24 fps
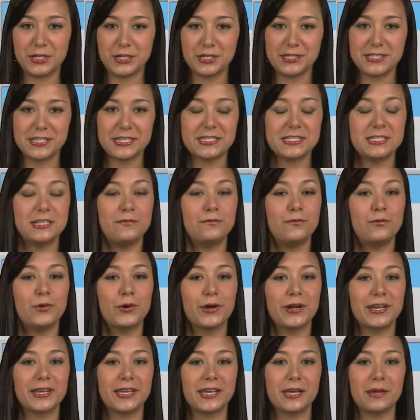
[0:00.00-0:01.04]

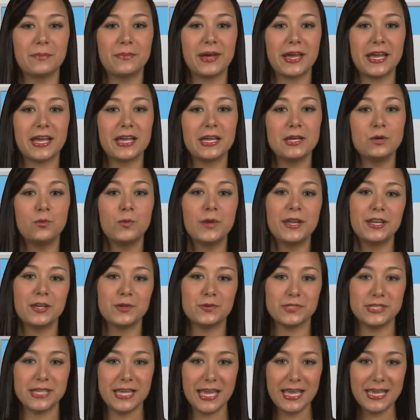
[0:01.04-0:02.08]
64-gigabyte
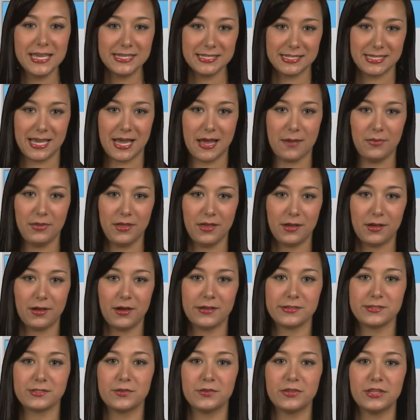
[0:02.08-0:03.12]
Windows 8 tablet
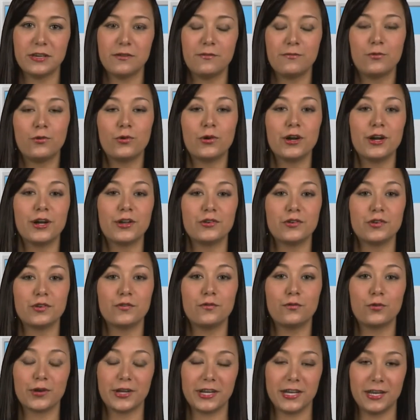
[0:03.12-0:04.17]
costs only
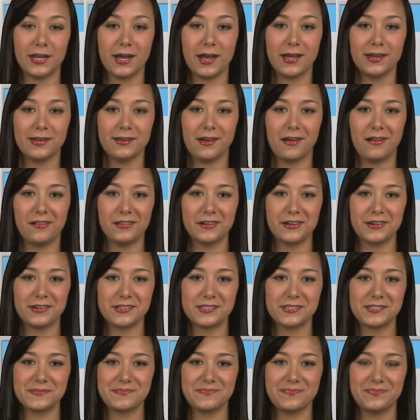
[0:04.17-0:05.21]

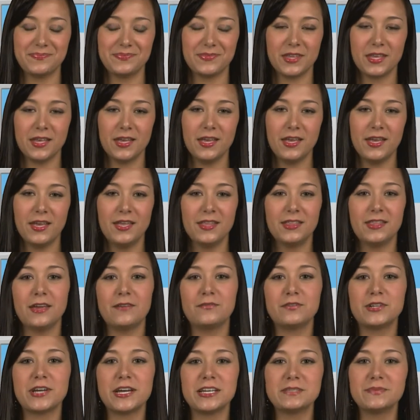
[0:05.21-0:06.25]
$449. The
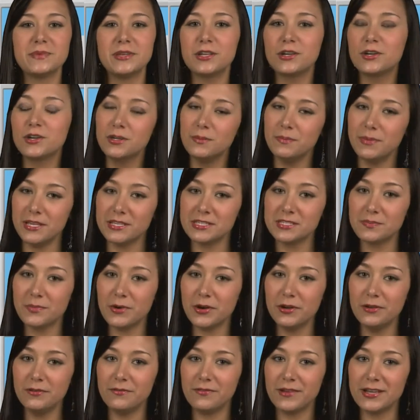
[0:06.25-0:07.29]
advertisement could be a
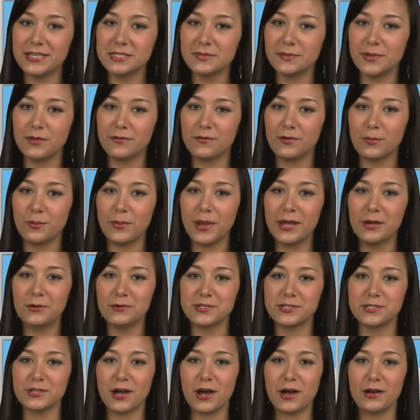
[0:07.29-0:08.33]
smart investment for
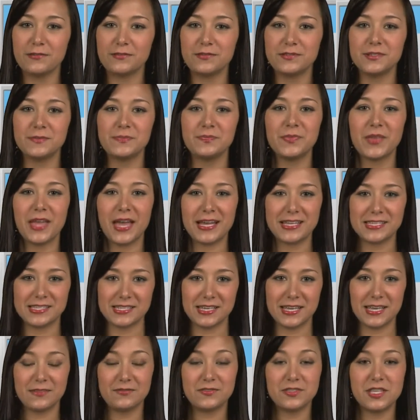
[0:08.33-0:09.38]
Microsoft, as
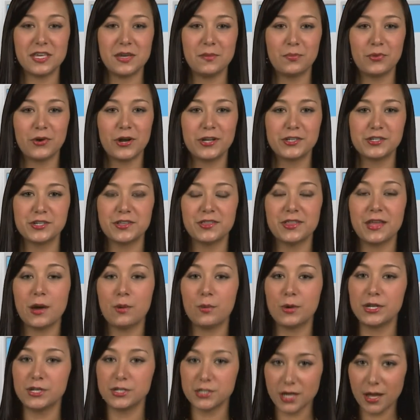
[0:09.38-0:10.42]
it gives the impression that
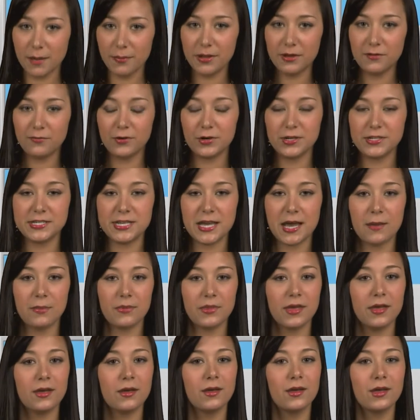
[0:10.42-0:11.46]
when shopping for a
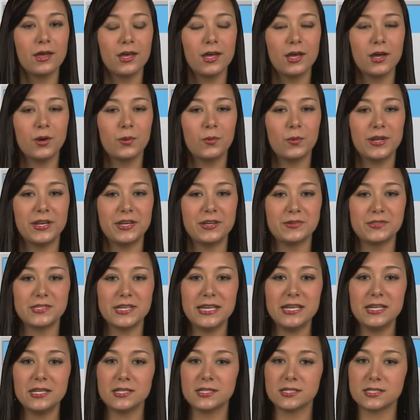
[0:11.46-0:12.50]
tablet, Windows
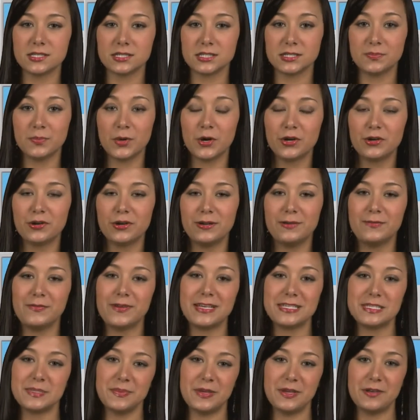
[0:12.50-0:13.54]
8 is a smarter
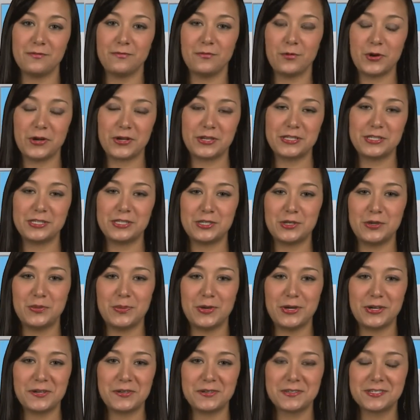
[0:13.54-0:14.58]
investment for
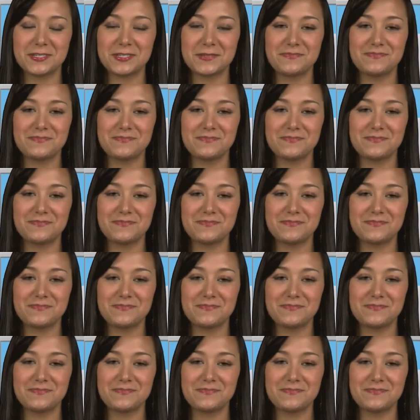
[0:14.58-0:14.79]
consumers.